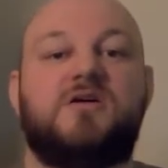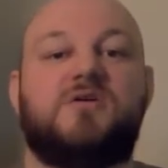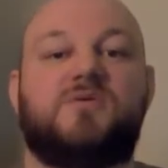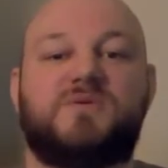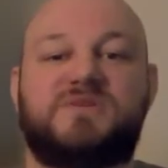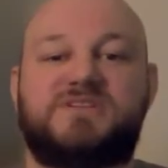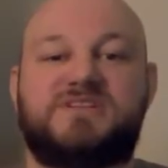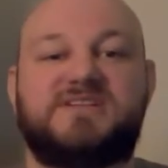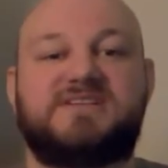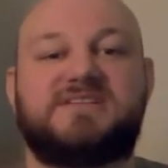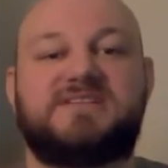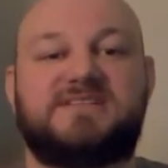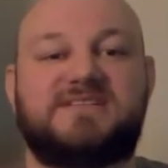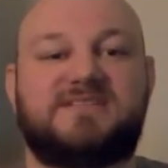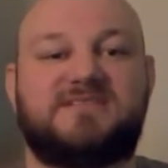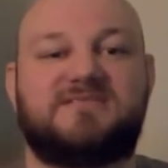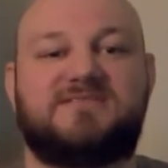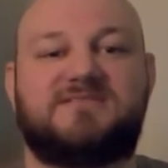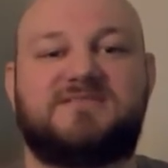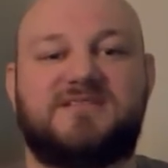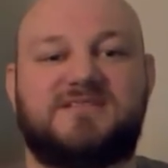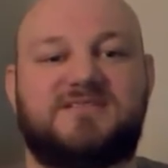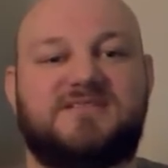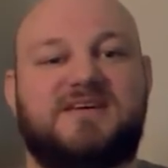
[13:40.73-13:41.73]
which is
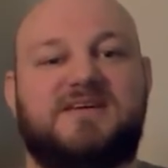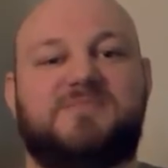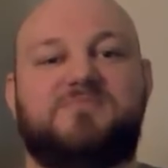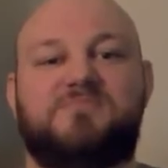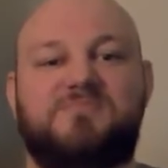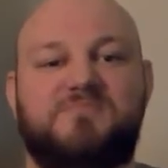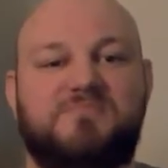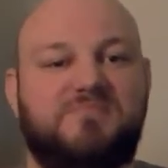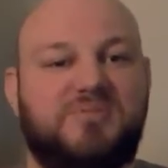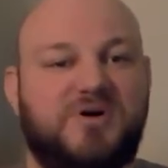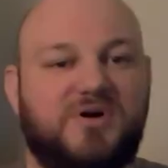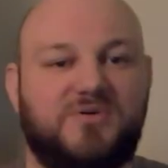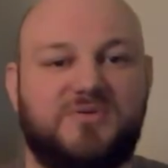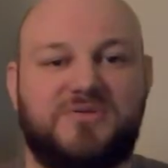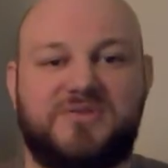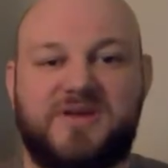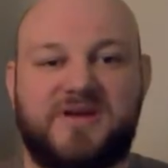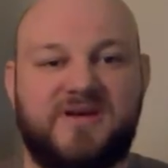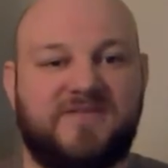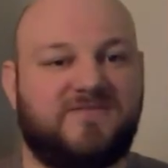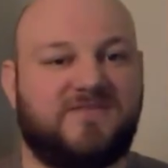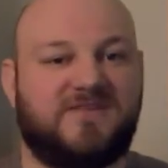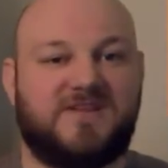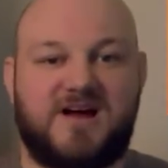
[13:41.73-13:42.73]
that they both
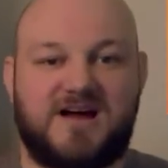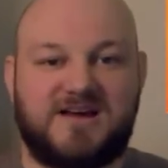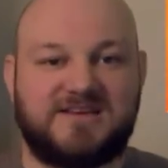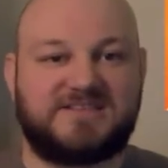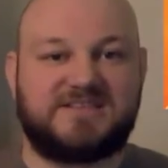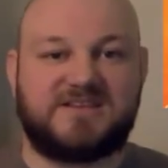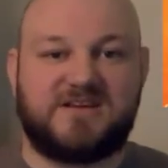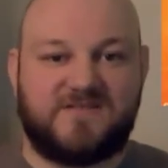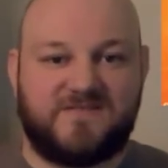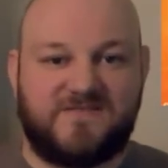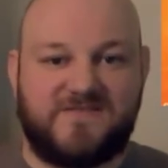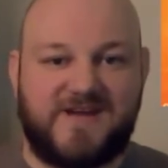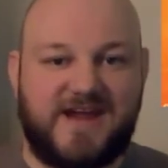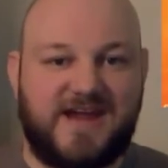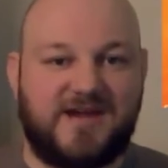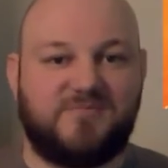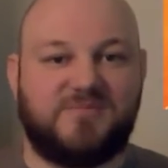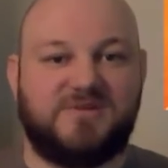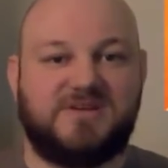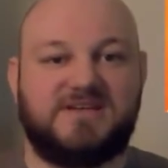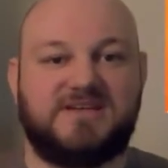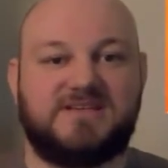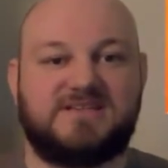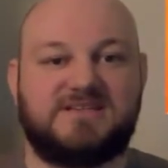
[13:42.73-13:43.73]
have lost their
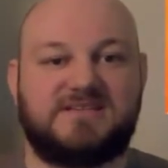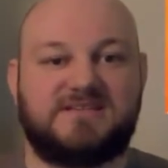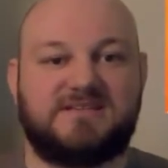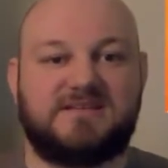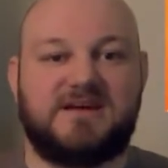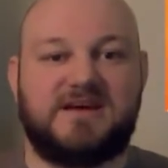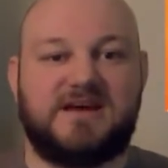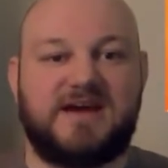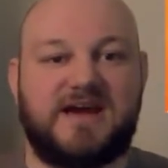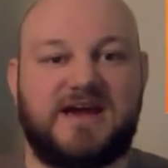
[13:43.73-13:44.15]
families